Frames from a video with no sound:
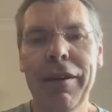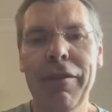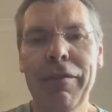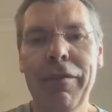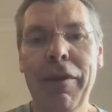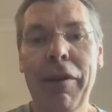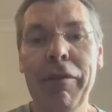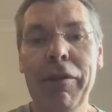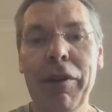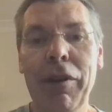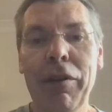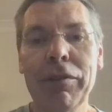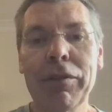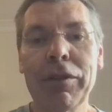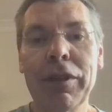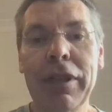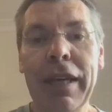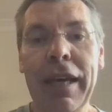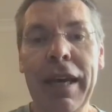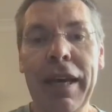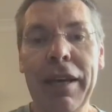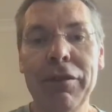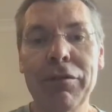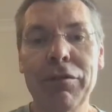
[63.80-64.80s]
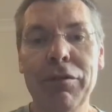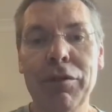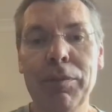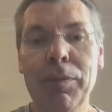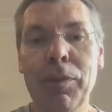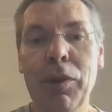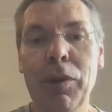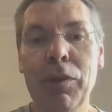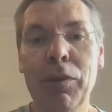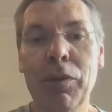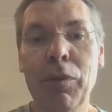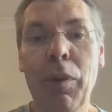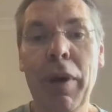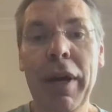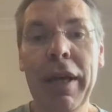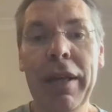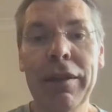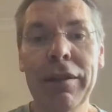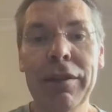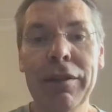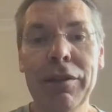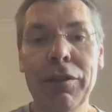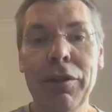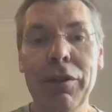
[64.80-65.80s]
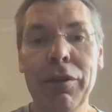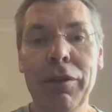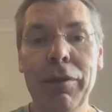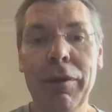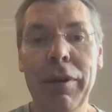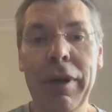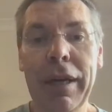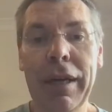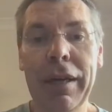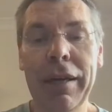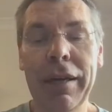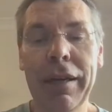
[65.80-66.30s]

Very often cats respond well to